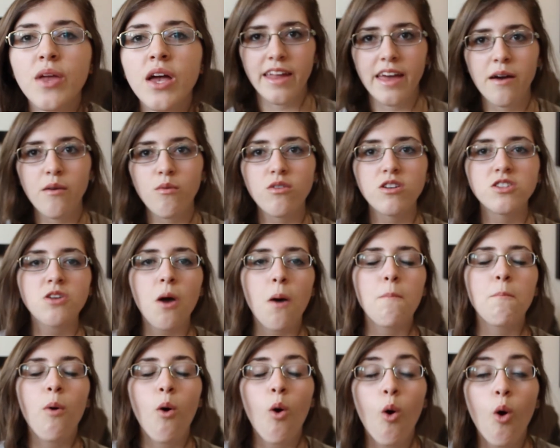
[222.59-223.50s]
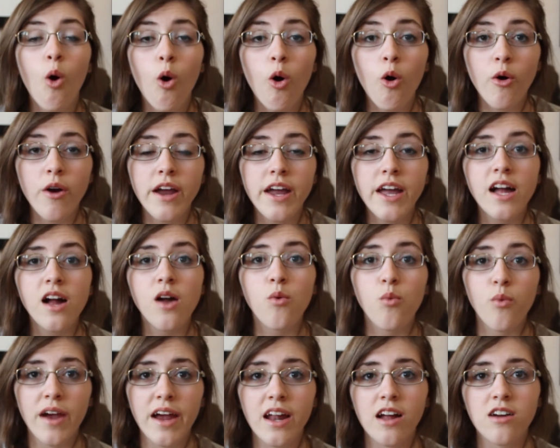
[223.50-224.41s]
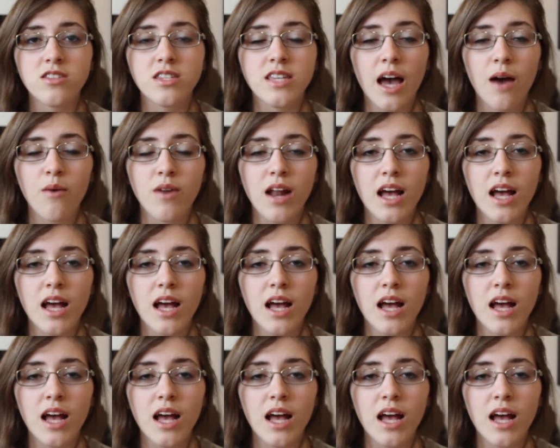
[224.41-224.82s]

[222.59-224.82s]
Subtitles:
It was pouring rain outside.